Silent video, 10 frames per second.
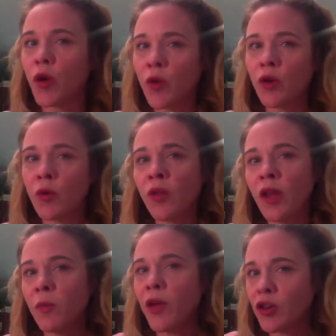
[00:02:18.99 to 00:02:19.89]
you
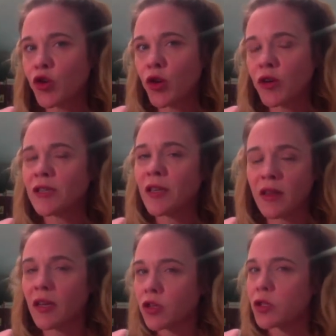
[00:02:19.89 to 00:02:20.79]
the picture because I
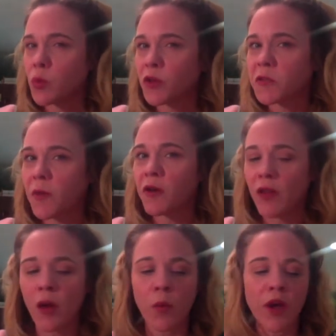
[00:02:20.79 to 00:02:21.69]
think it just works better
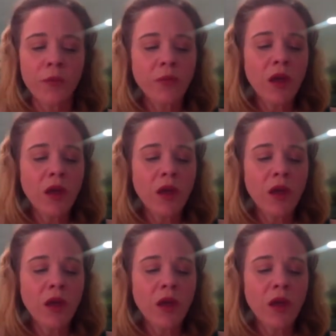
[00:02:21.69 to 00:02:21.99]
that way.